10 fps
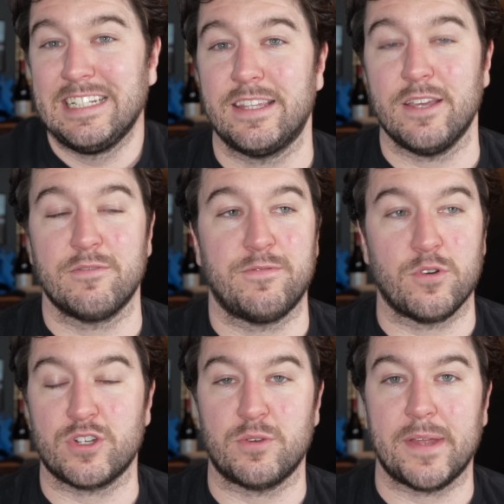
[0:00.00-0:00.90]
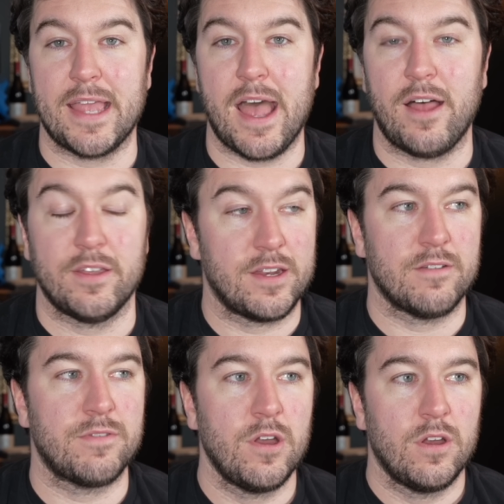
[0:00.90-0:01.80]
the unfortunate reality
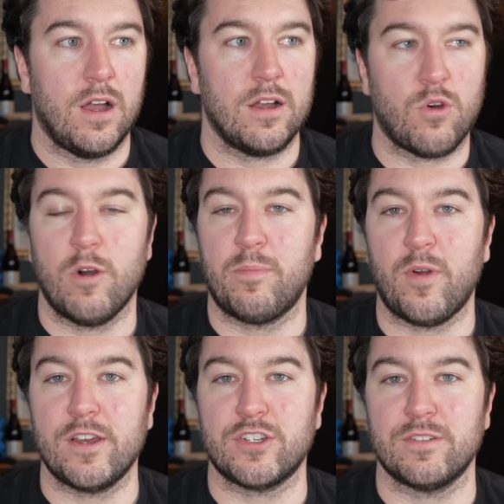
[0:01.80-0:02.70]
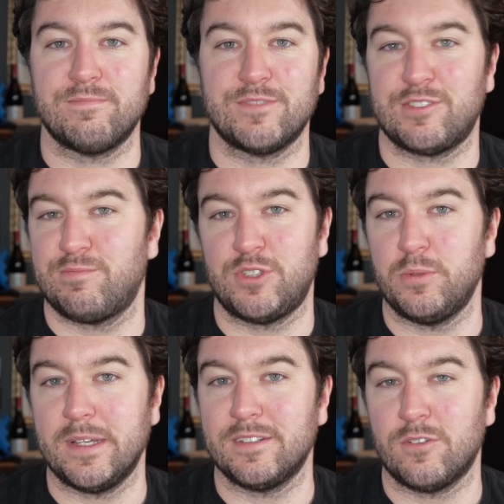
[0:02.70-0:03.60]
of corporations
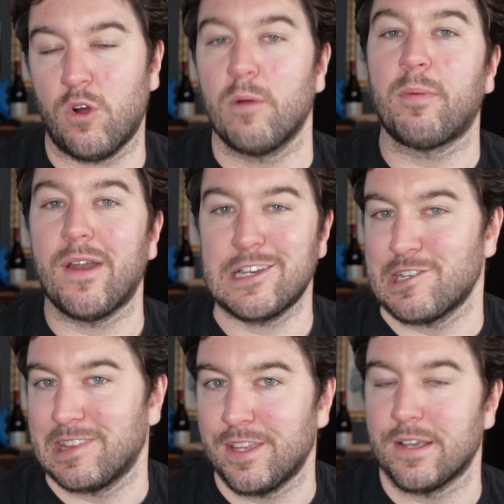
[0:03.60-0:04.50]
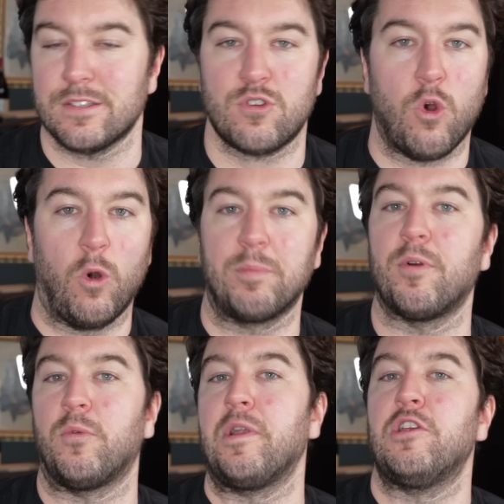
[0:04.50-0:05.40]
doing corporation things,
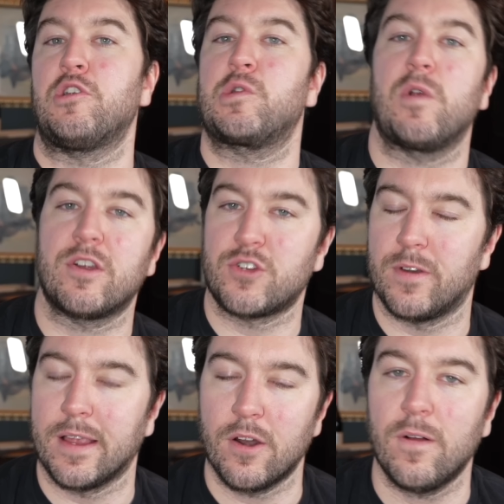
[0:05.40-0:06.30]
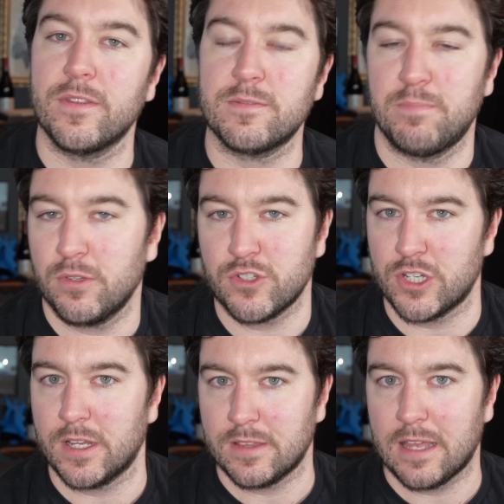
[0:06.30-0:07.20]
corporate restructuring, and all this
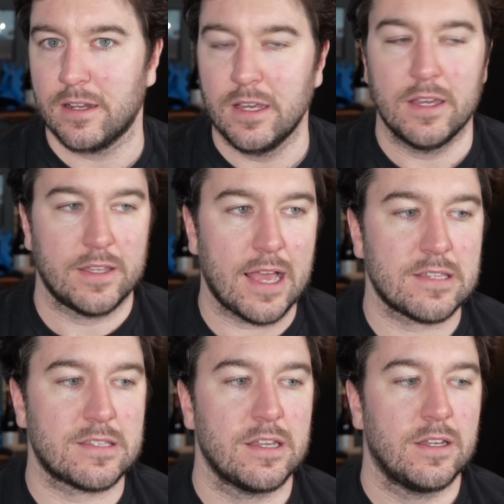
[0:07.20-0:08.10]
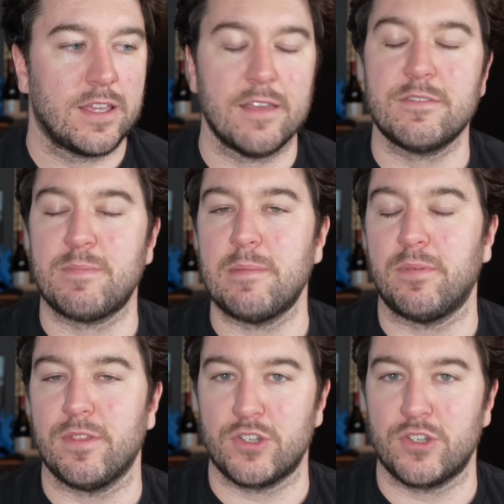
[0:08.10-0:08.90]
bullshit that, yes, gives people the